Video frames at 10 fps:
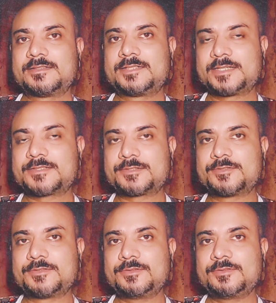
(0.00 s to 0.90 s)
just
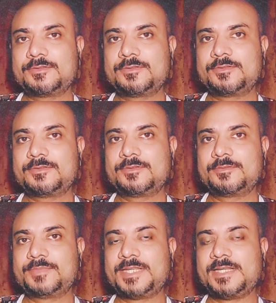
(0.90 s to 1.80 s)
to
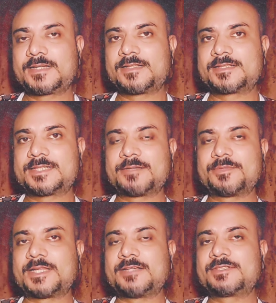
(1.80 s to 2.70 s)
be little stable.